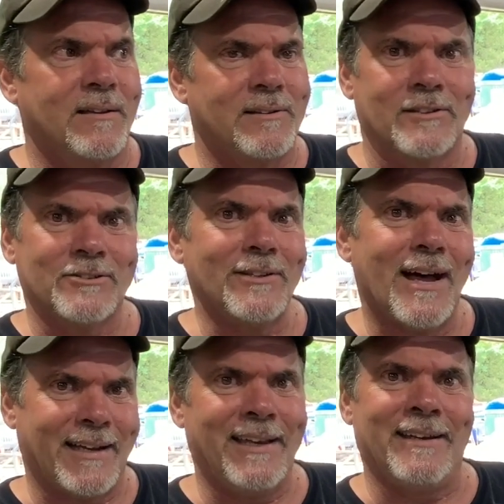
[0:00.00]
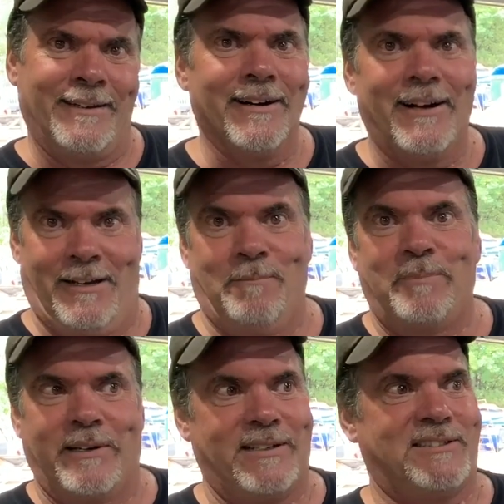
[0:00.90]
there's a lot getting done
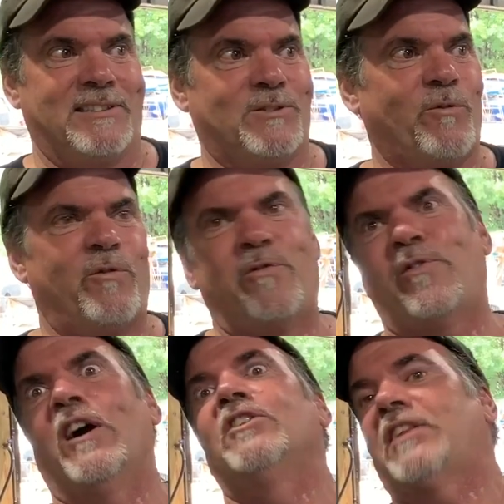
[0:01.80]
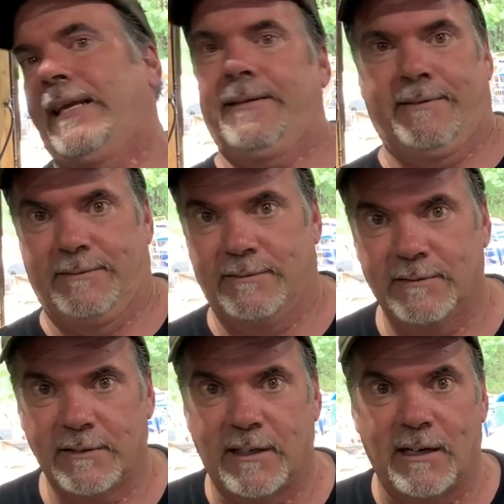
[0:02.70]
because it's filthy.
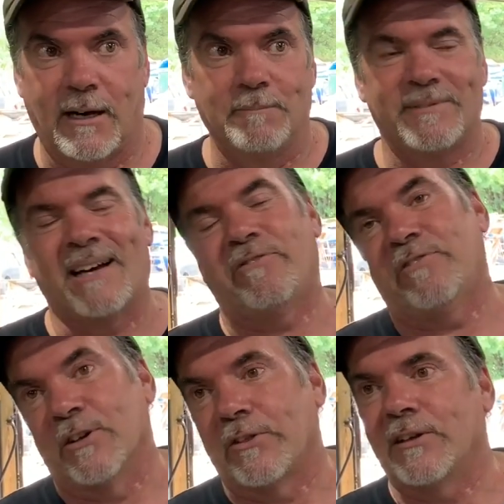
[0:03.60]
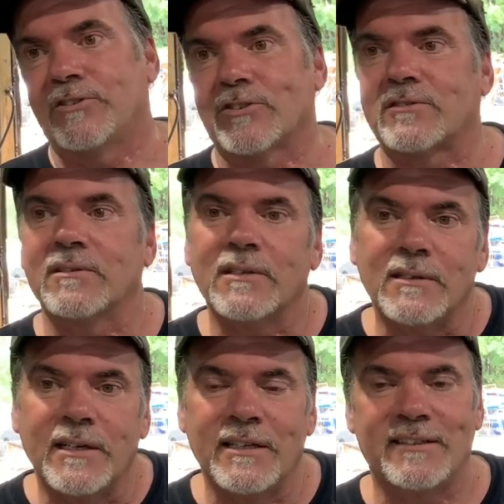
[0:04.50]
Not filthy, just
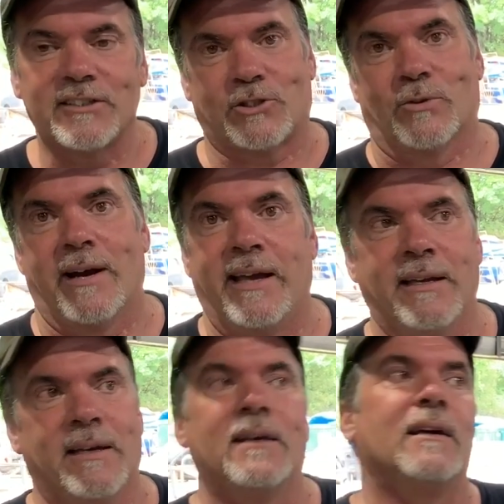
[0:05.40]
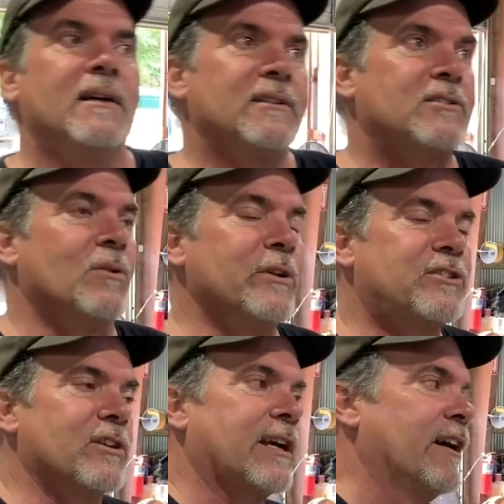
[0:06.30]
in disarray. So we
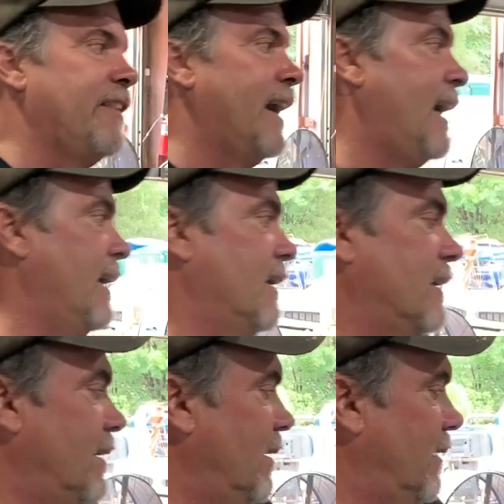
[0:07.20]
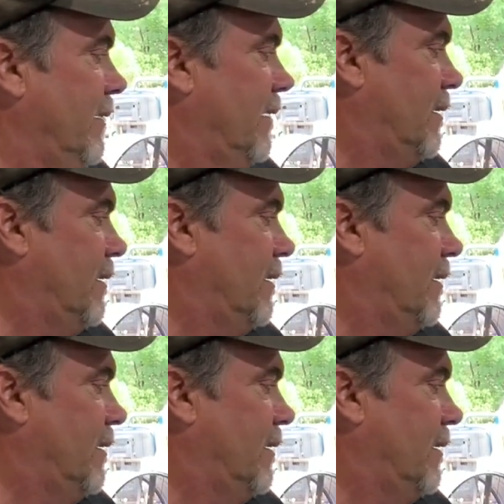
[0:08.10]
took care of that, and